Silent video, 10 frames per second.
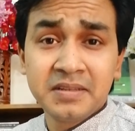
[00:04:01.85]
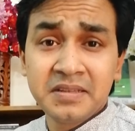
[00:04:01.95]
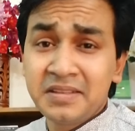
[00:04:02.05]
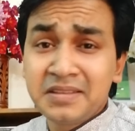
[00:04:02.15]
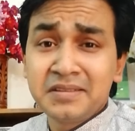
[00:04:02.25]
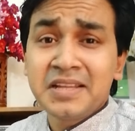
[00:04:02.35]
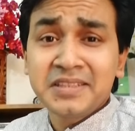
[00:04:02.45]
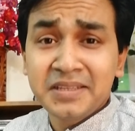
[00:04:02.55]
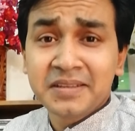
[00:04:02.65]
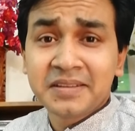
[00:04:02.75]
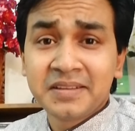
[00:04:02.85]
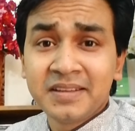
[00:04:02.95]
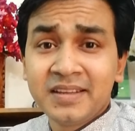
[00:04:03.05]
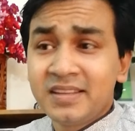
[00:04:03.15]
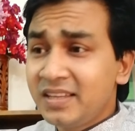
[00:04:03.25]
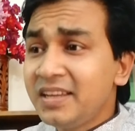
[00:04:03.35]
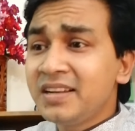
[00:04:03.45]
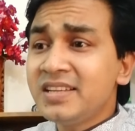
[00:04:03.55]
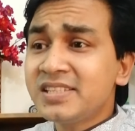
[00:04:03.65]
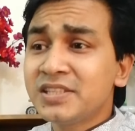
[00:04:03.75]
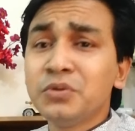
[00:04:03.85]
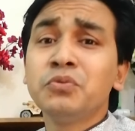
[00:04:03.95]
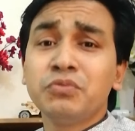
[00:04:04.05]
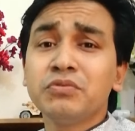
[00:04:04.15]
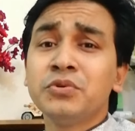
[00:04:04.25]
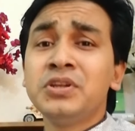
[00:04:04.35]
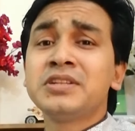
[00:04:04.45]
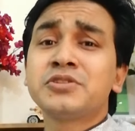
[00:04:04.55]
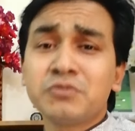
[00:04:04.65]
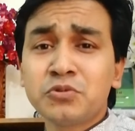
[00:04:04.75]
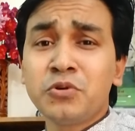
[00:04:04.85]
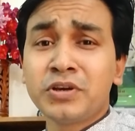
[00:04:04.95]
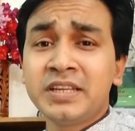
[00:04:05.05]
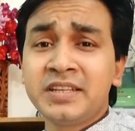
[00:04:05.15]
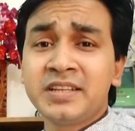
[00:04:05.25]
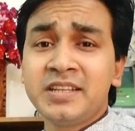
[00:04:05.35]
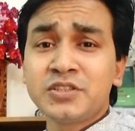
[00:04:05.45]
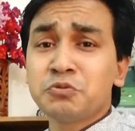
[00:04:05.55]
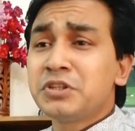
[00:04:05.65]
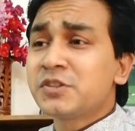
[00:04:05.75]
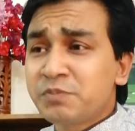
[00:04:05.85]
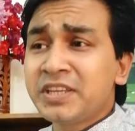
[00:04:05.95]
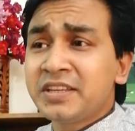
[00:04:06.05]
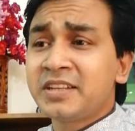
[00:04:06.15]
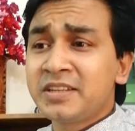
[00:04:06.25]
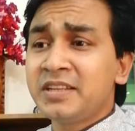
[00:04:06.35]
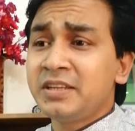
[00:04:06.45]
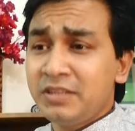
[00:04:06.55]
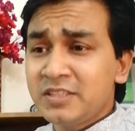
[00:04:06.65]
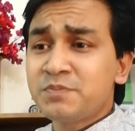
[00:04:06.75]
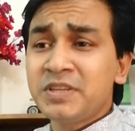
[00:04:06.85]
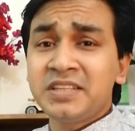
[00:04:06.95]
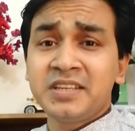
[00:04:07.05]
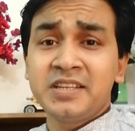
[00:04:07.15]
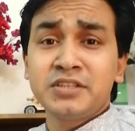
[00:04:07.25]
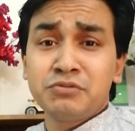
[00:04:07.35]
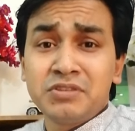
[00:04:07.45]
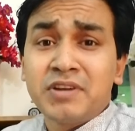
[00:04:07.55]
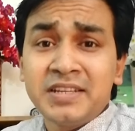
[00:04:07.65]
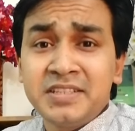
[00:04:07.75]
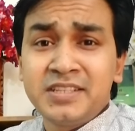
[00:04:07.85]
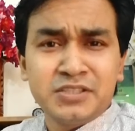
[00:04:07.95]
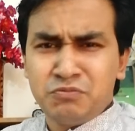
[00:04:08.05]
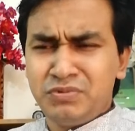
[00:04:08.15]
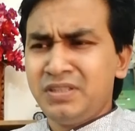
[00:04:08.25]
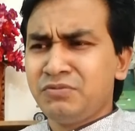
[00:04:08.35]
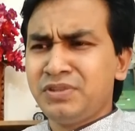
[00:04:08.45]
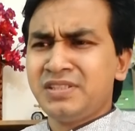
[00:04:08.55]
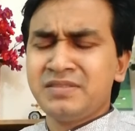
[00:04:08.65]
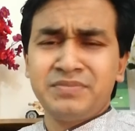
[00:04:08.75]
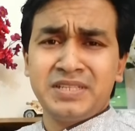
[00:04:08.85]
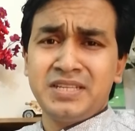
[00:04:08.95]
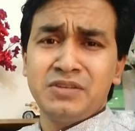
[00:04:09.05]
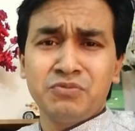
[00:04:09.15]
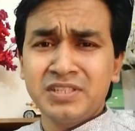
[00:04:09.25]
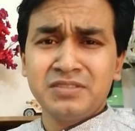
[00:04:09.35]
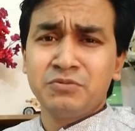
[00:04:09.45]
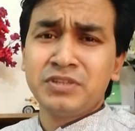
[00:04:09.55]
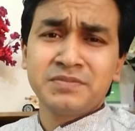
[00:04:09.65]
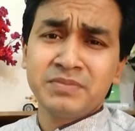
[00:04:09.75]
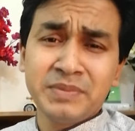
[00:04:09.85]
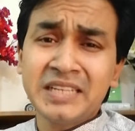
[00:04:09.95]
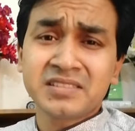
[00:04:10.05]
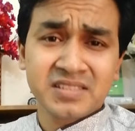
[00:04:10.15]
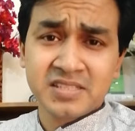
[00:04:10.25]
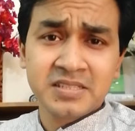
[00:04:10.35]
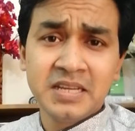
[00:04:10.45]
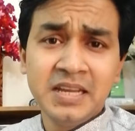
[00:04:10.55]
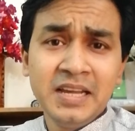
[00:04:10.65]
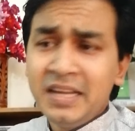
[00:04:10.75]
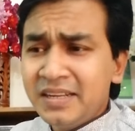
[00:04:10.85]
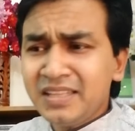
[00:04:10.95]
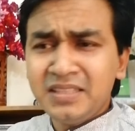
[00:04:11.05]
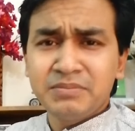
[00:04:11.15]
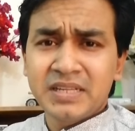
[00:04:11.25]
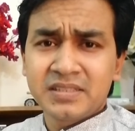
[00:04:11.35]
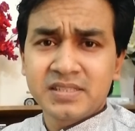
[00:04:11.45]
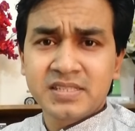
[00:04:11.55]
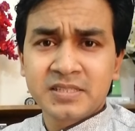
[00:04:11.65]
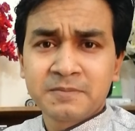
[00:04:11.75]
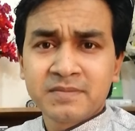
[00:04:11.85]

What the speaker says: Nothing. English, we'll talk in English, we'll speak in English, we'll write English. What's the big deal? What matters? Nothing matters.